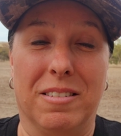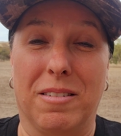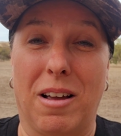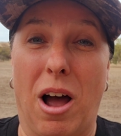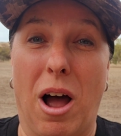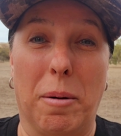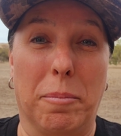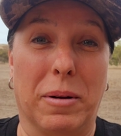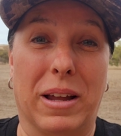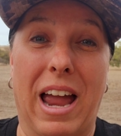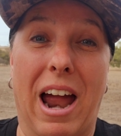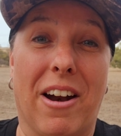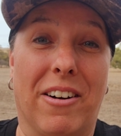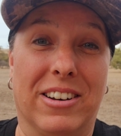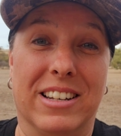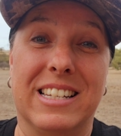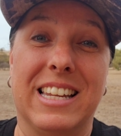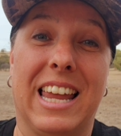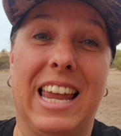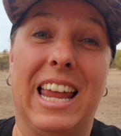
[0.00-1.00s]
I'm
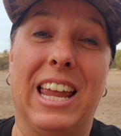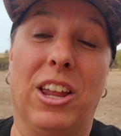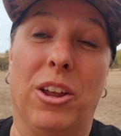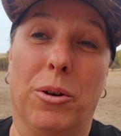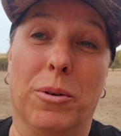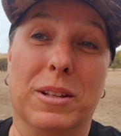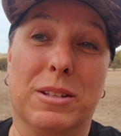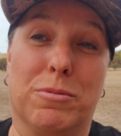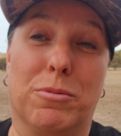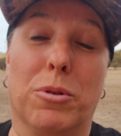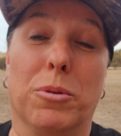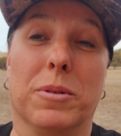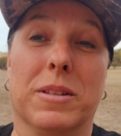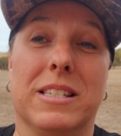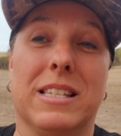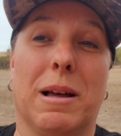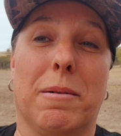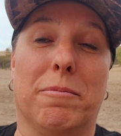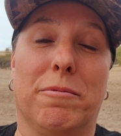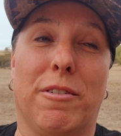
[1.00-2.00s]
guaranteeing you it's ruined
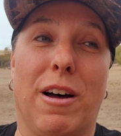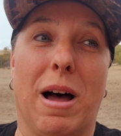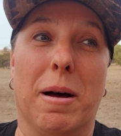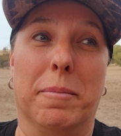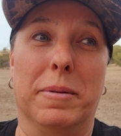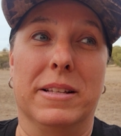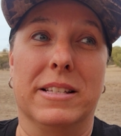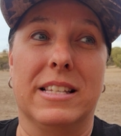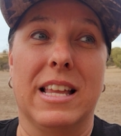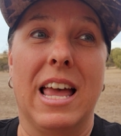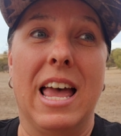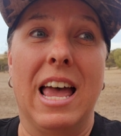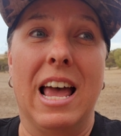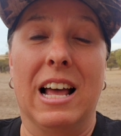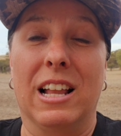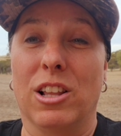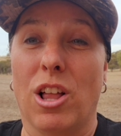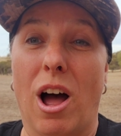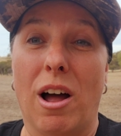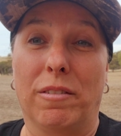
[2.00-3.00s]
some farmers'
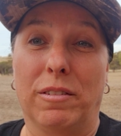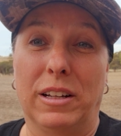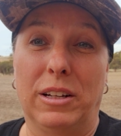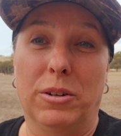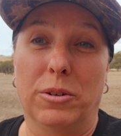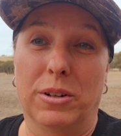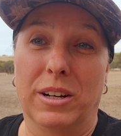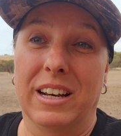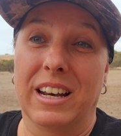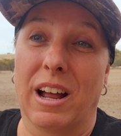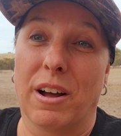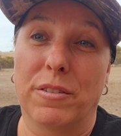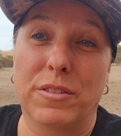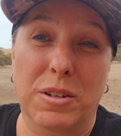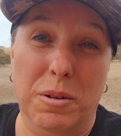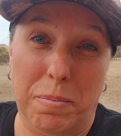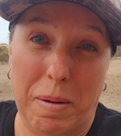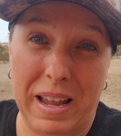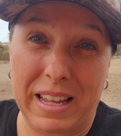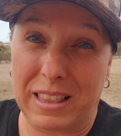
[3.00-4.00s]
livelihood enough
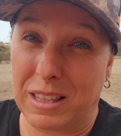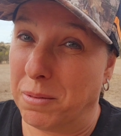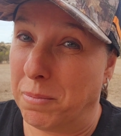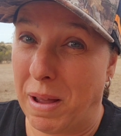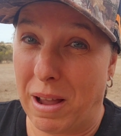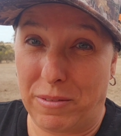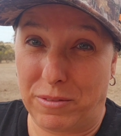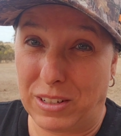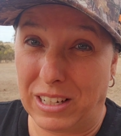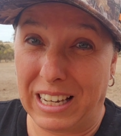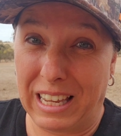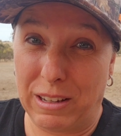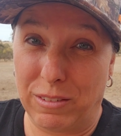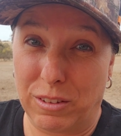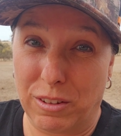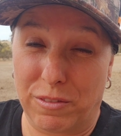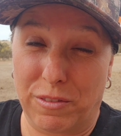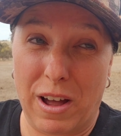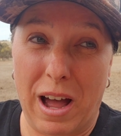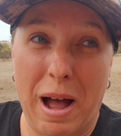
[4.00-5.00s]
to make them have to leave
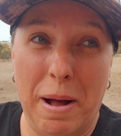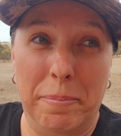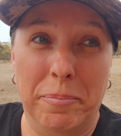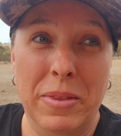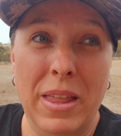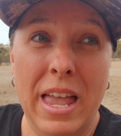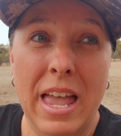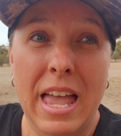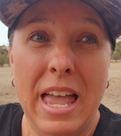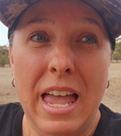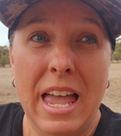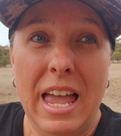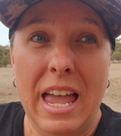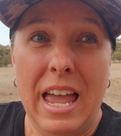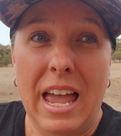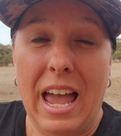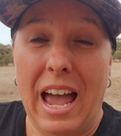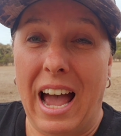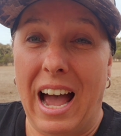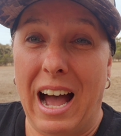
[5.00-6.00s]
the farm.
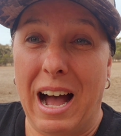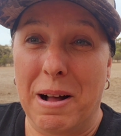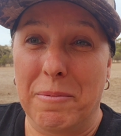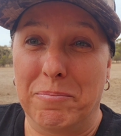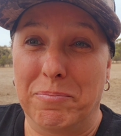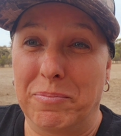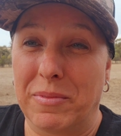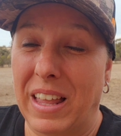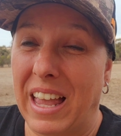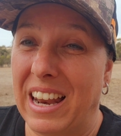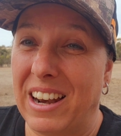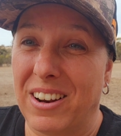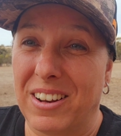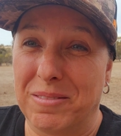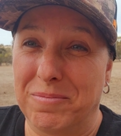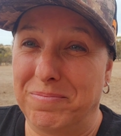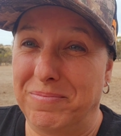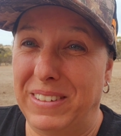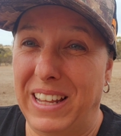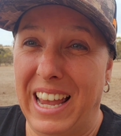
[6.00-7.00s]

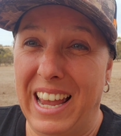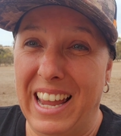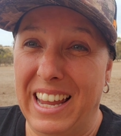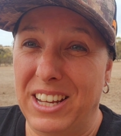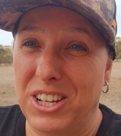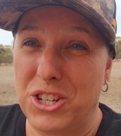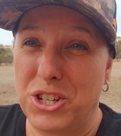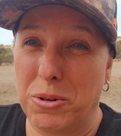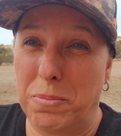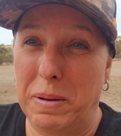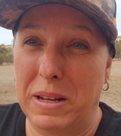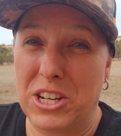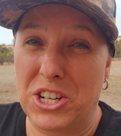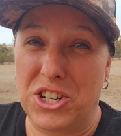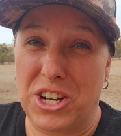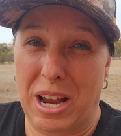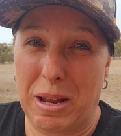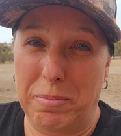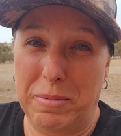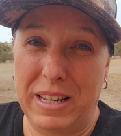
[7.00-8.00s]
Yeah, you should be
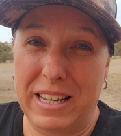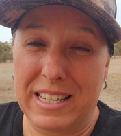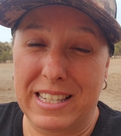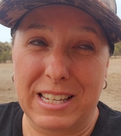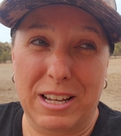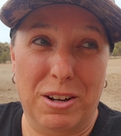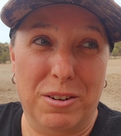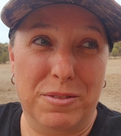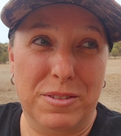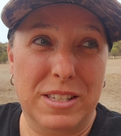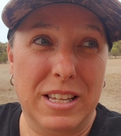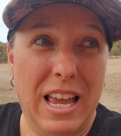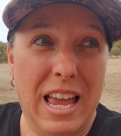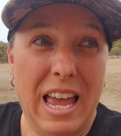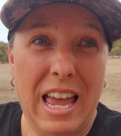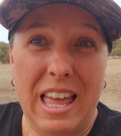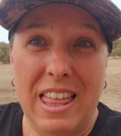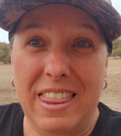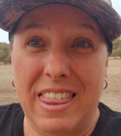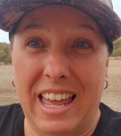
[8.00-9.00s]
ashamed of yourselves.
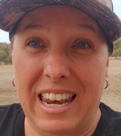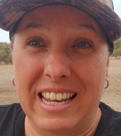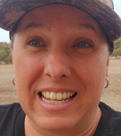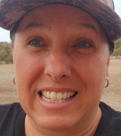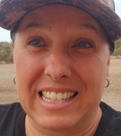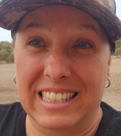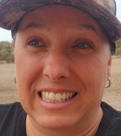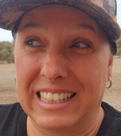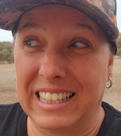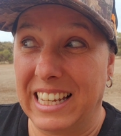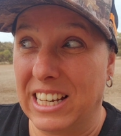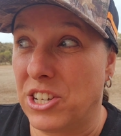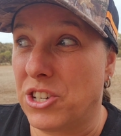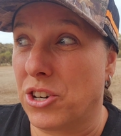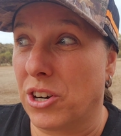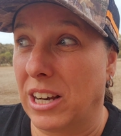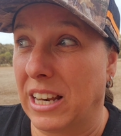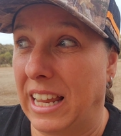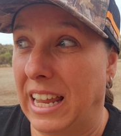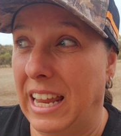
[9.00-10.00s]
That is
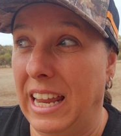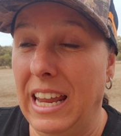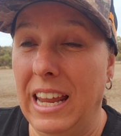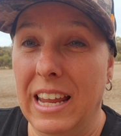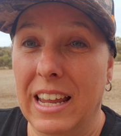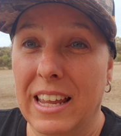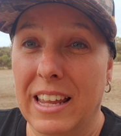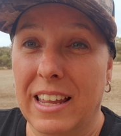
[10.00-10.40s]
literally,